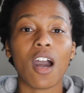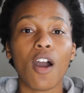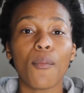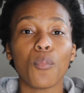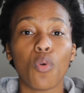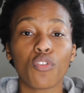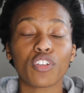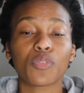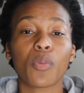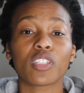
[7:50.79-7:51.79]
are more
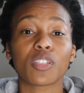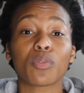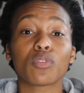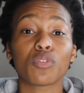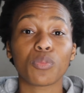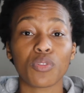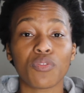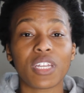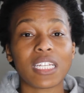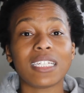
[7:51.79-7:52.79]
responsible to
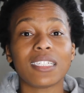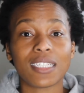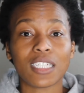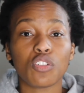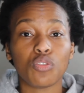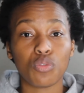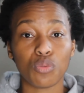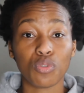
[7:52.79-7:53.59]
prove that indeed you do